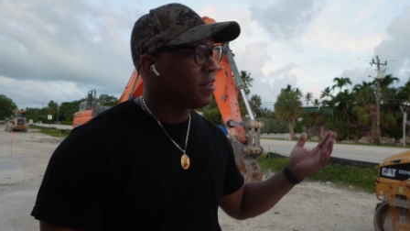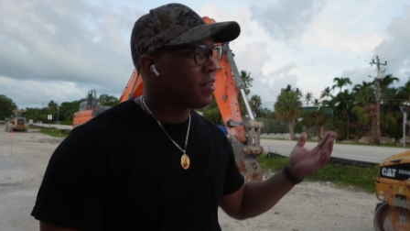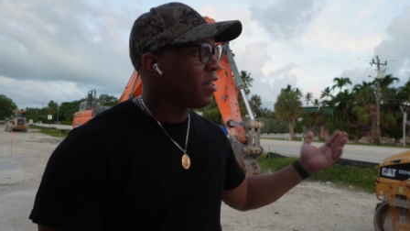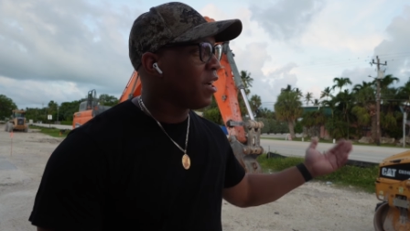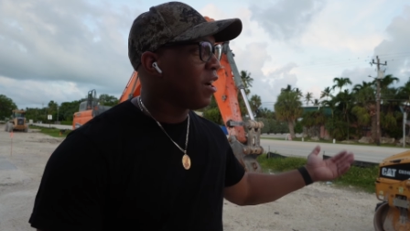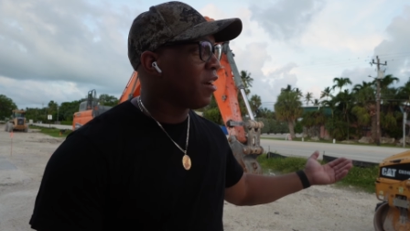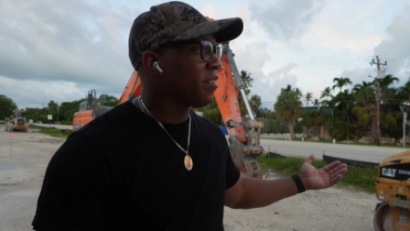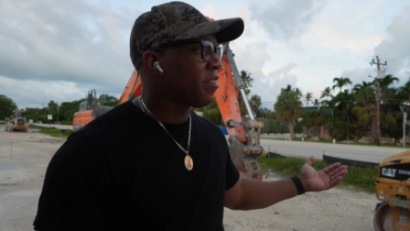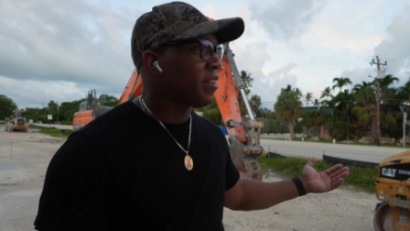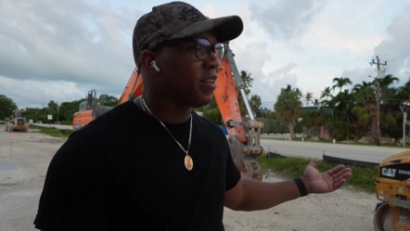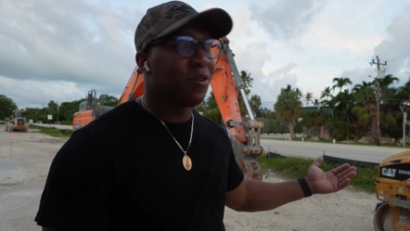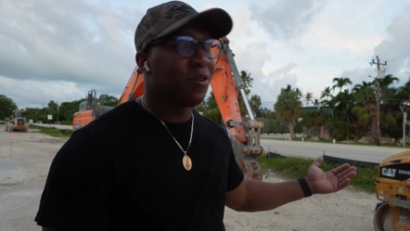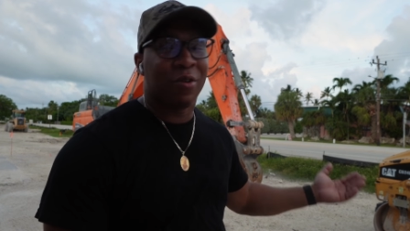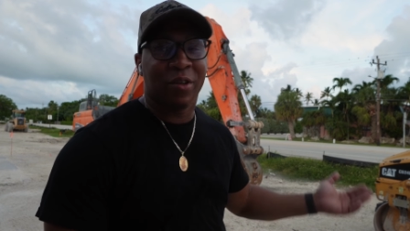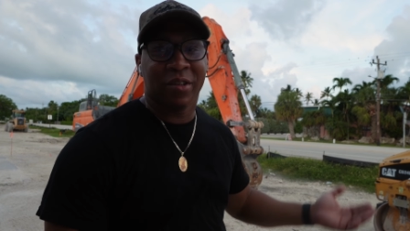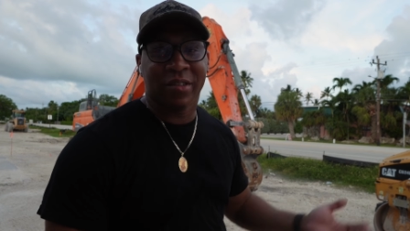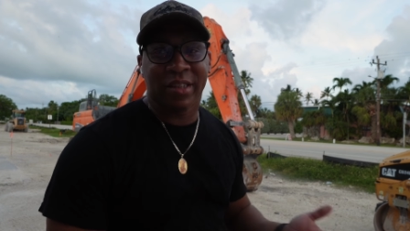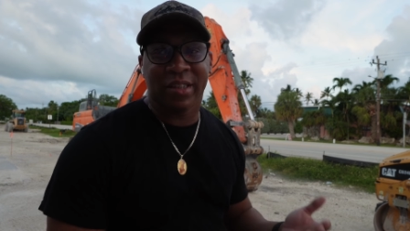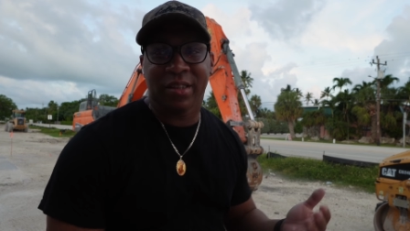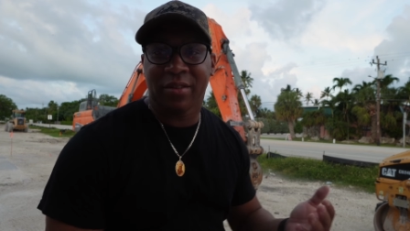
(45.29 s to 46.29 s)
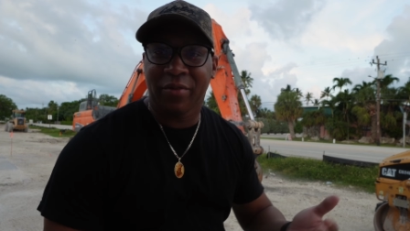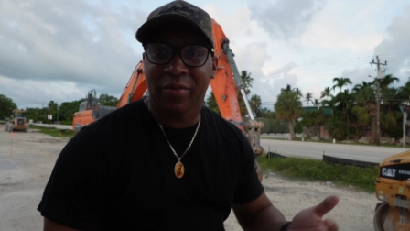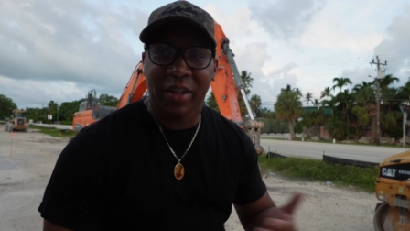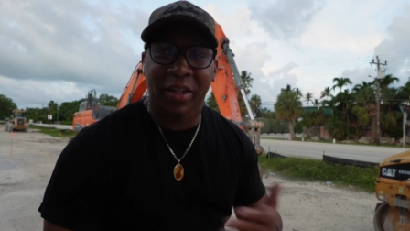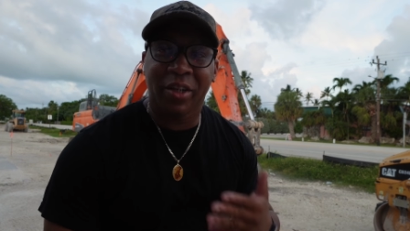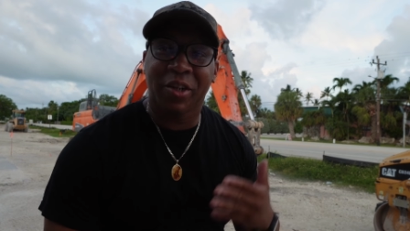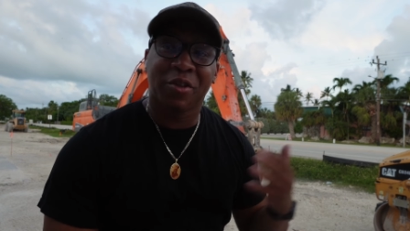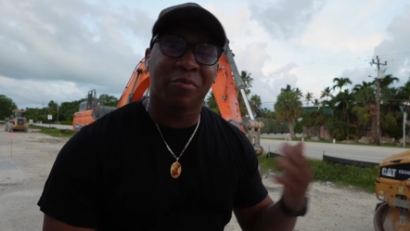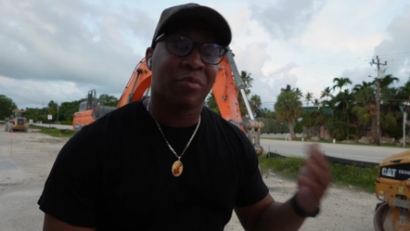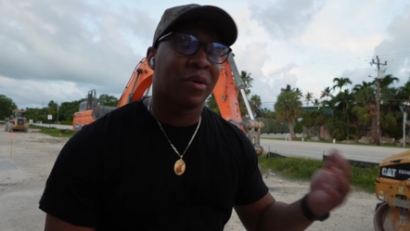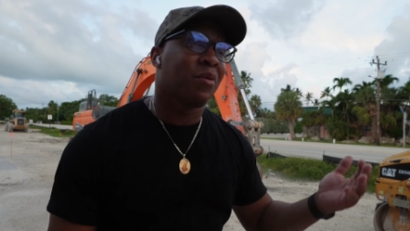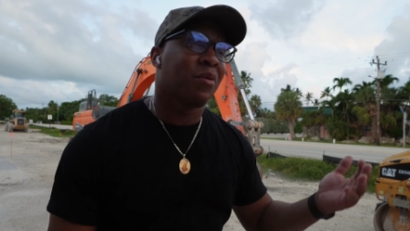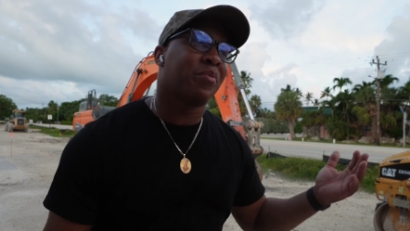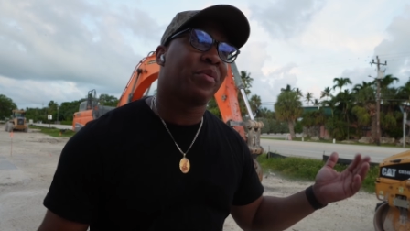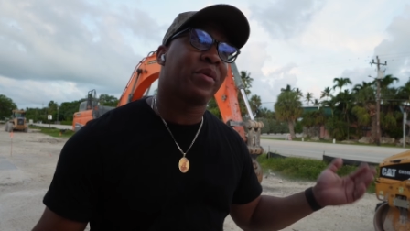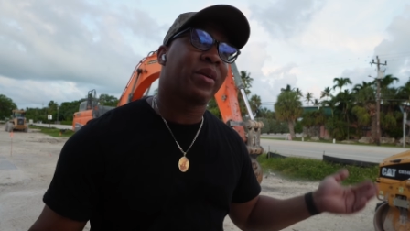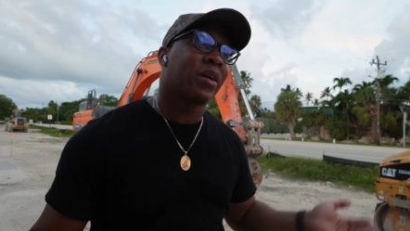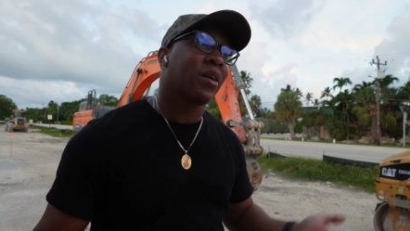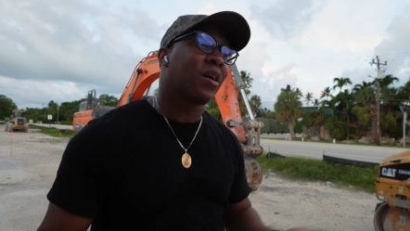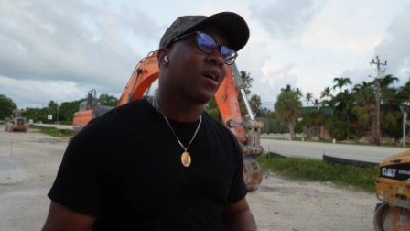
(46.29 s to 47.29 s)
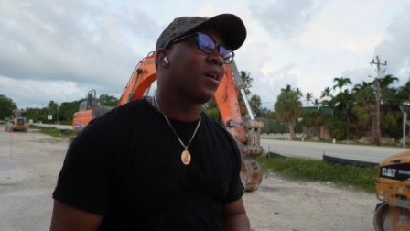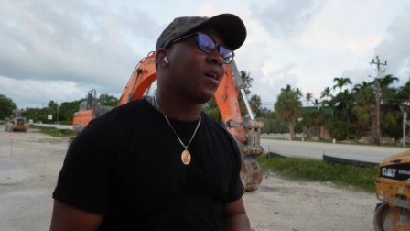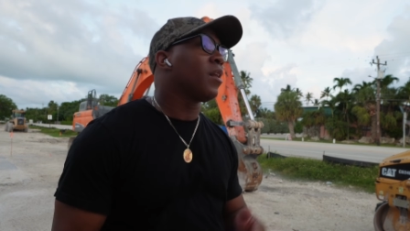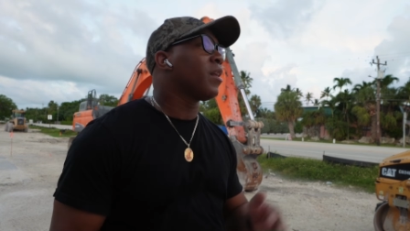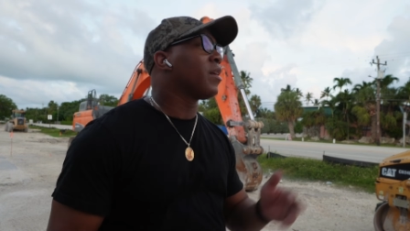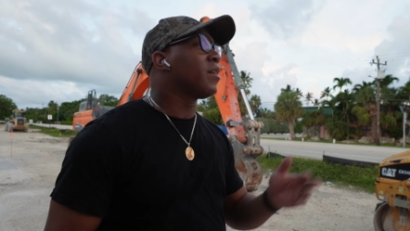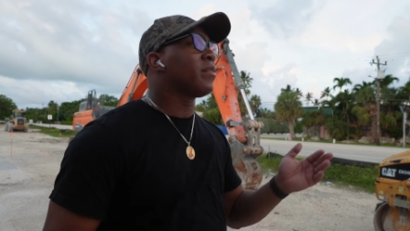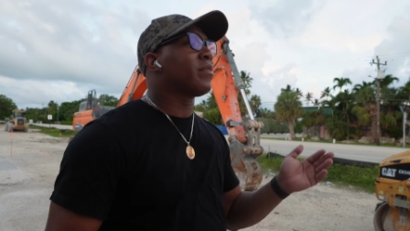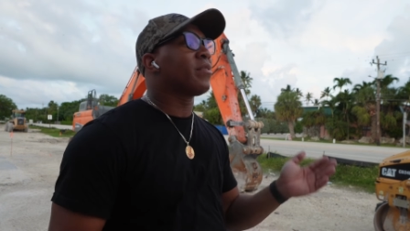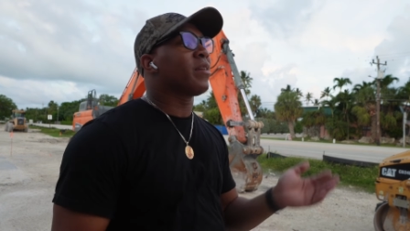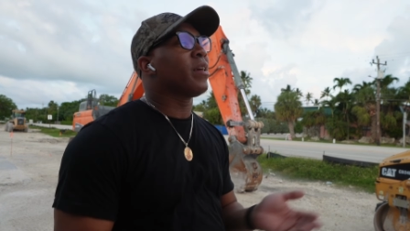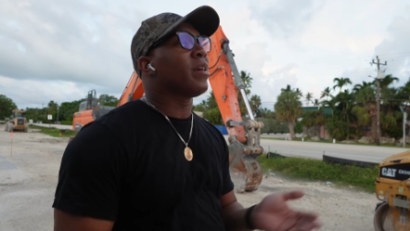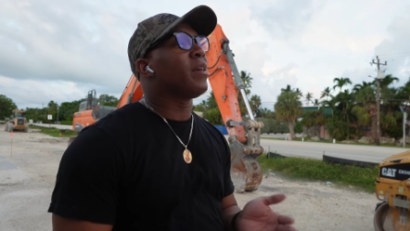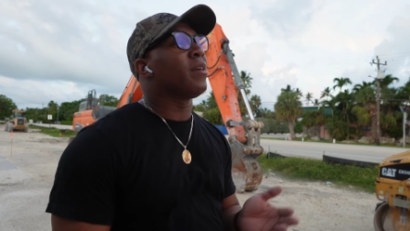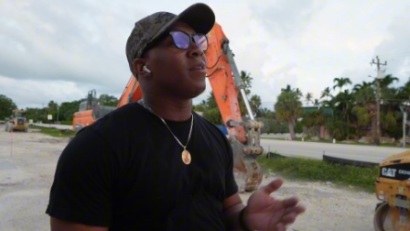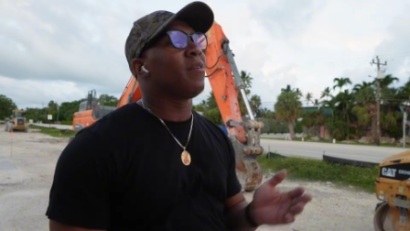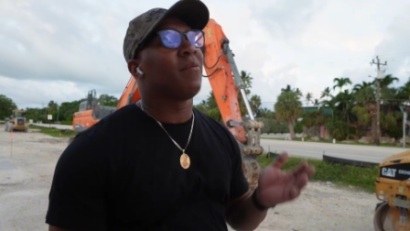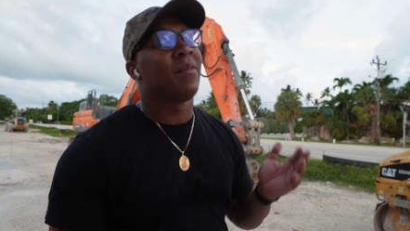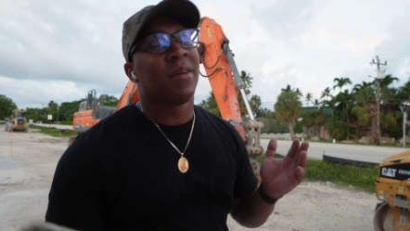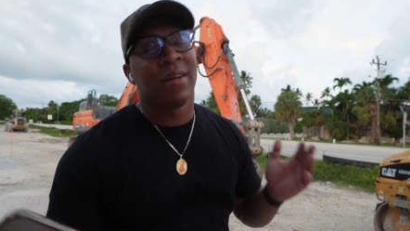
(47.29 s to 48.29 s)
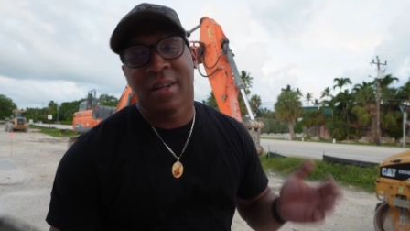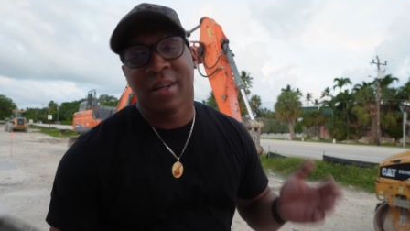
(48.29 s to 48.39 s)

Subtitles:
Y'all seen the orientation videos, but I'm putting it all in the same